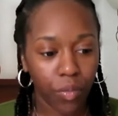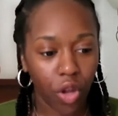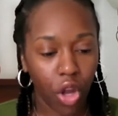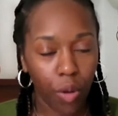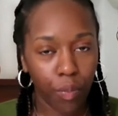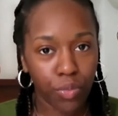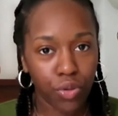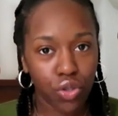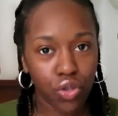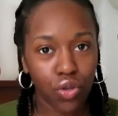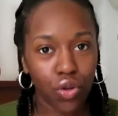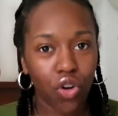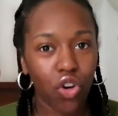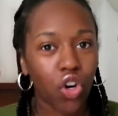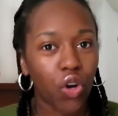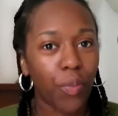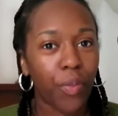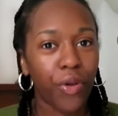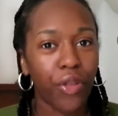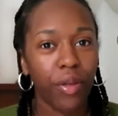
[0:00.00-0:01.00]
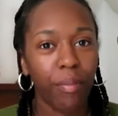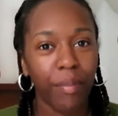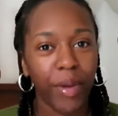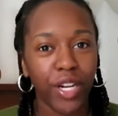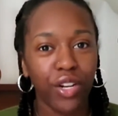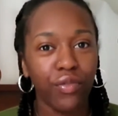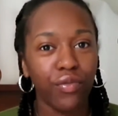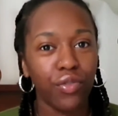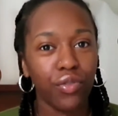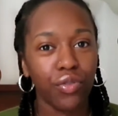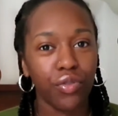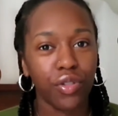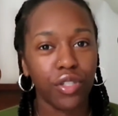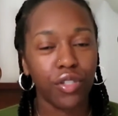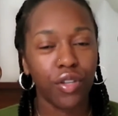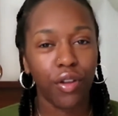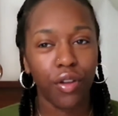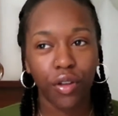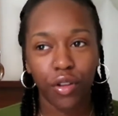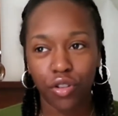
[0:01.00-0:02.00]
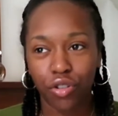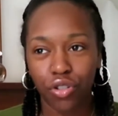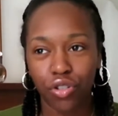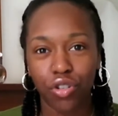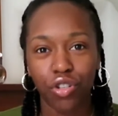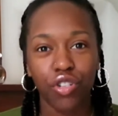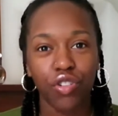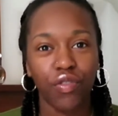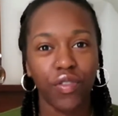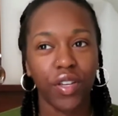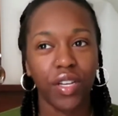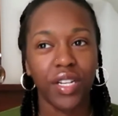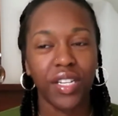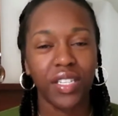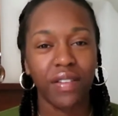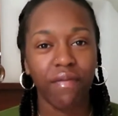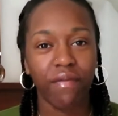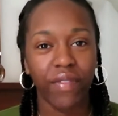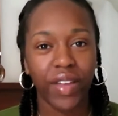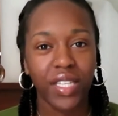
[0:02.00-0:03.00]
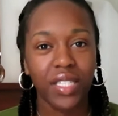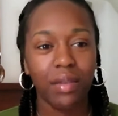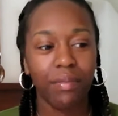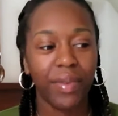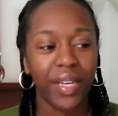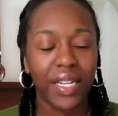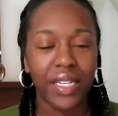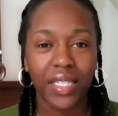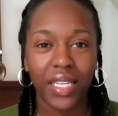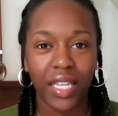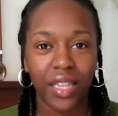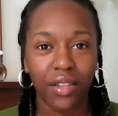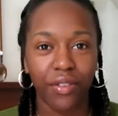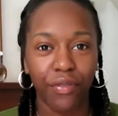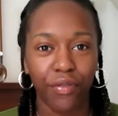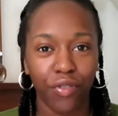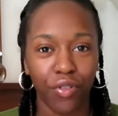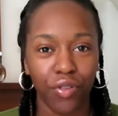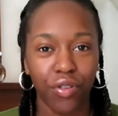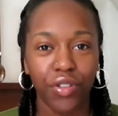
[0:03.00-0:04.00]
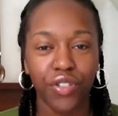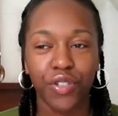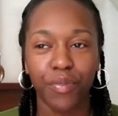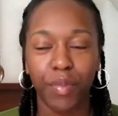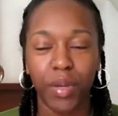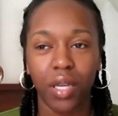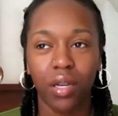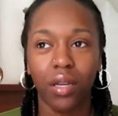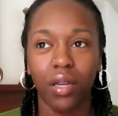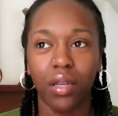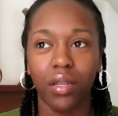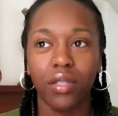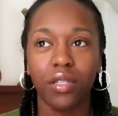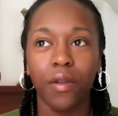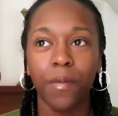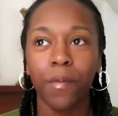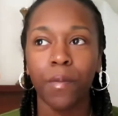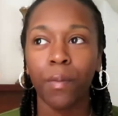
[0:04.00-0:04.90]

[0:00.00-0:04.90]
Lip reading: absorb the minerals, nutrients and vitamins in the fruits, because